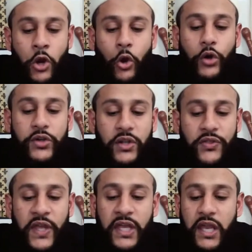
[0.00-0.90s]
or do you
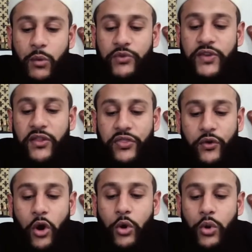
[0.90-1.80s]
think it was a
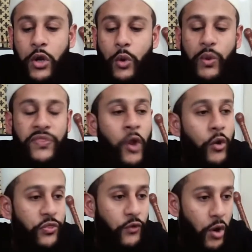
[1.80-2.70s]
throw with no
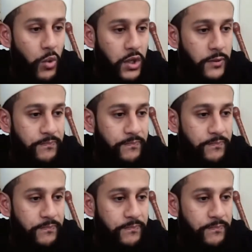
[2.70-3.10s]
thrower?